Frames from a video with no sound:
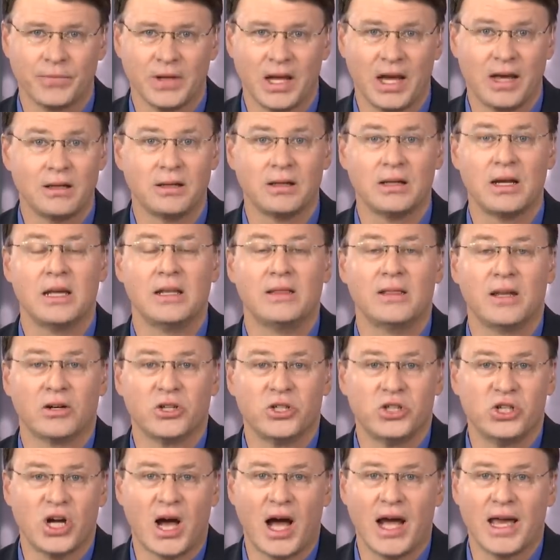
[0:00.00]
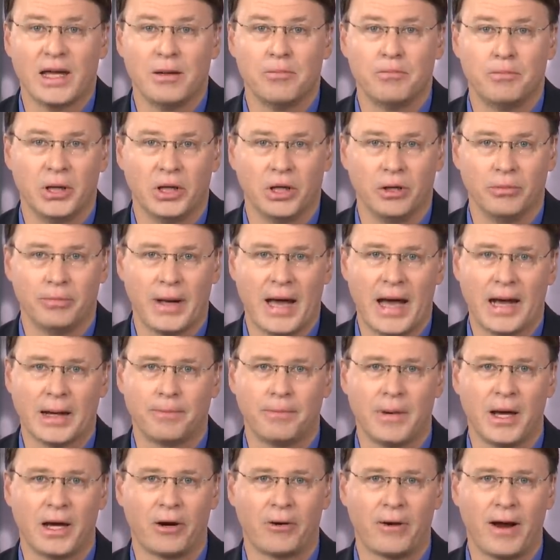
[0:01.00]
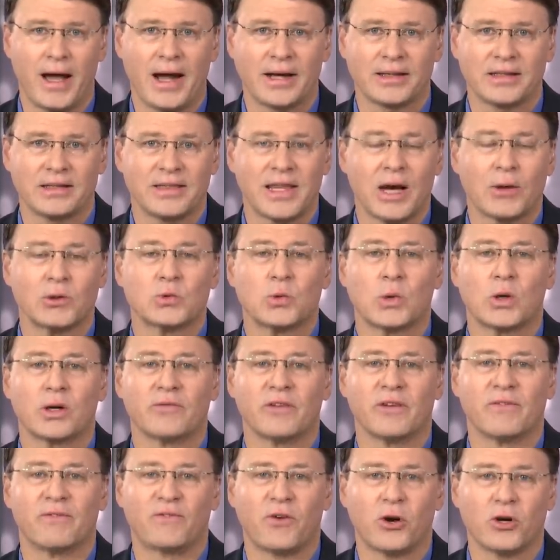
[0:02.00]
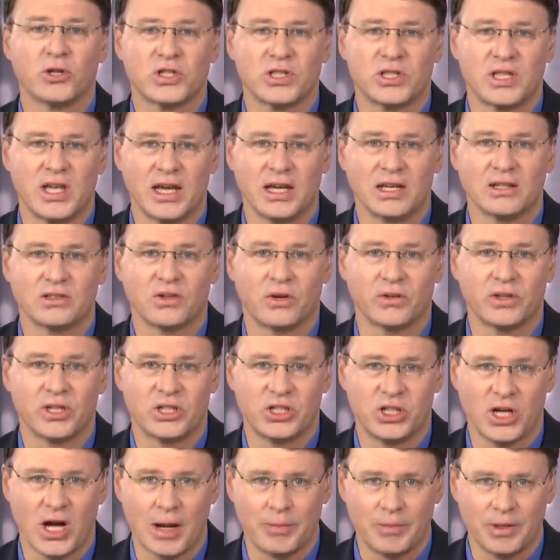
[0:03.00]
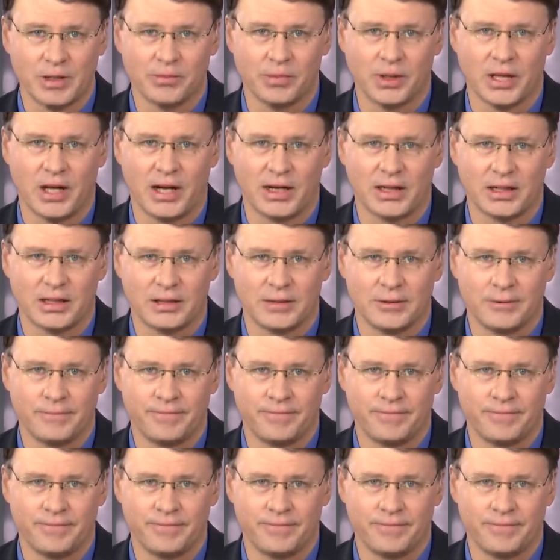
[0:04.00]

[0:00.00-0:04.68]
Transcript: In, in their giant Build Back Better Act, that was one of the first things on the chopping block.